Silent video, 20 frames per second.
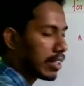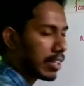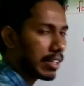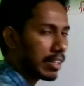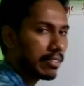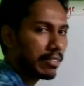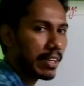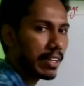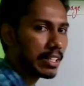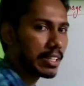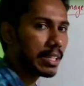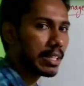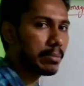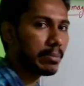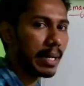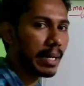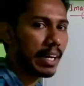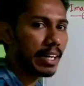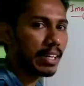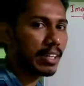
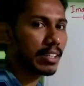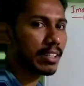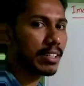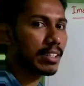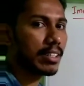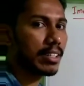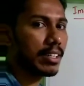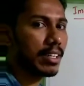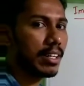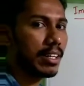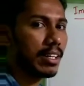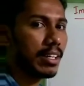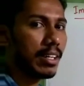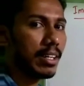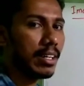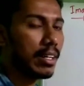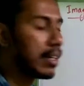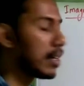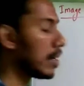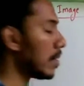reflected back
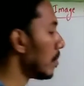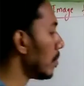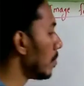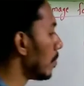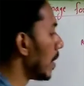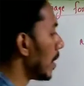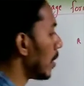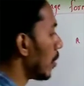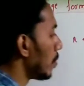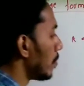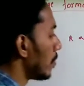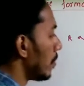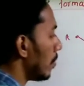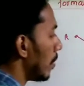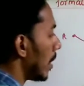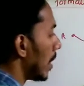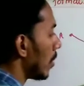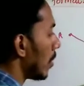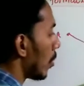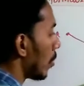by
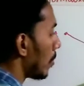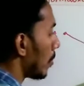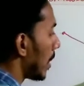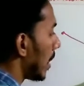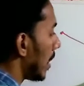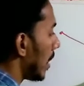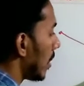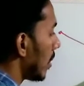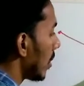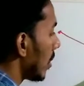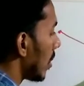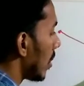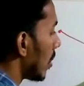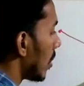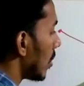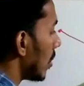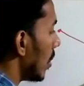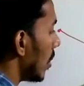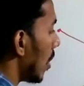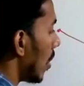obeying
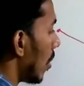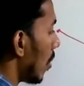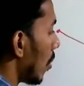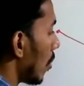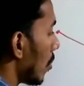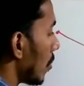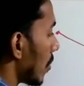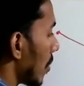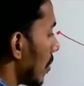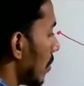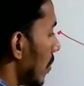the law of